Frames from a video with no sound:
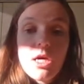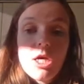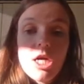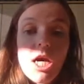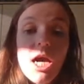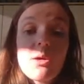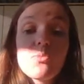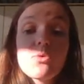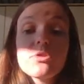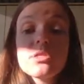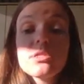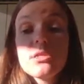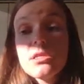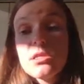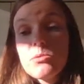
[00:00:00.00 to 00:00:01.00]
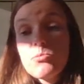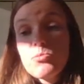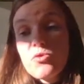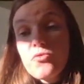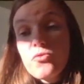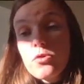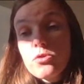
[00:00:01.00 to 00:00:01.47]
I personally
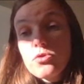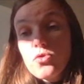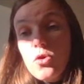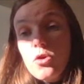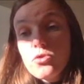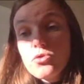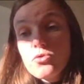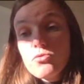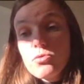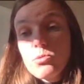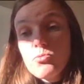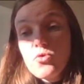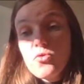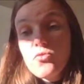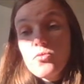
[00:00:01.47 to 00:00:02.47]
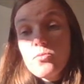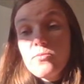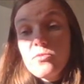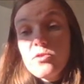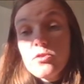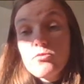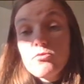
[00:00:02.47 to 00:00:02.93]
prefer to also remove
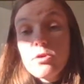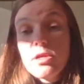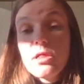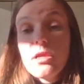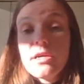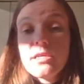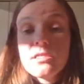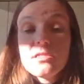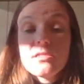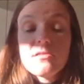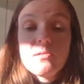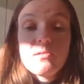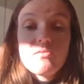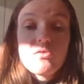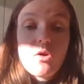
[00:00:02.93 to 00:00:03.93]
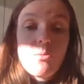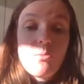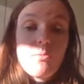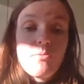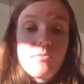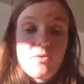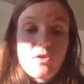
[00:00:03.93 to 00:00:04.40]
the grid lines
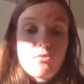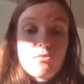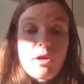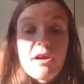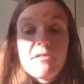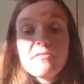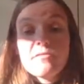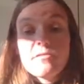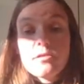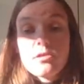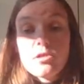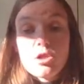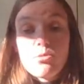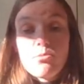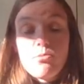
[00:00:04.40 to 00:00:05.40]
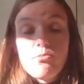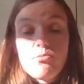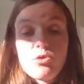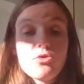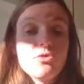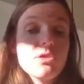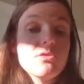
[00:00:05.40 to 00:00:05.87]
from the graph,
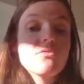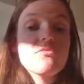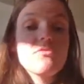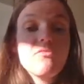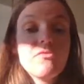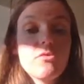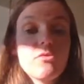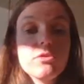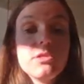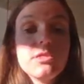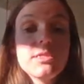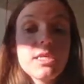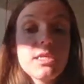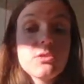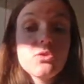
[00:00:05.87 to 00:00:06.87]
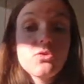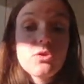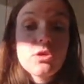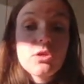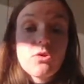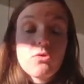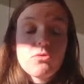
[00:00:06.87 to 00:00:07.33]
but these are, of course, things you
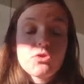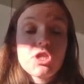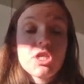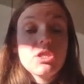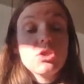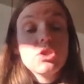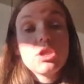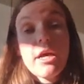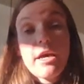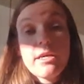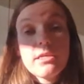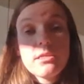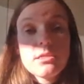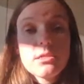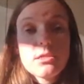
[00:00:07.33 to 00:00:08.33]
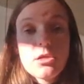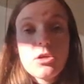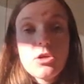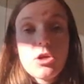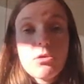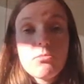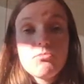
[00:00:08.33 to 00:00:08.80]
can all change as
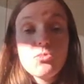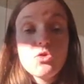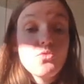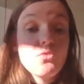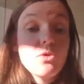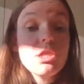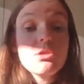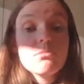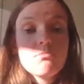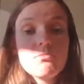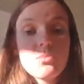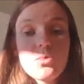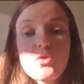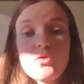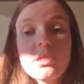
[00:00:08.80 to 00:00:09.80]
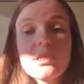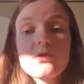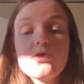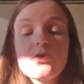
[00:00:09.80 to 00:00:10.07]
you wish, according to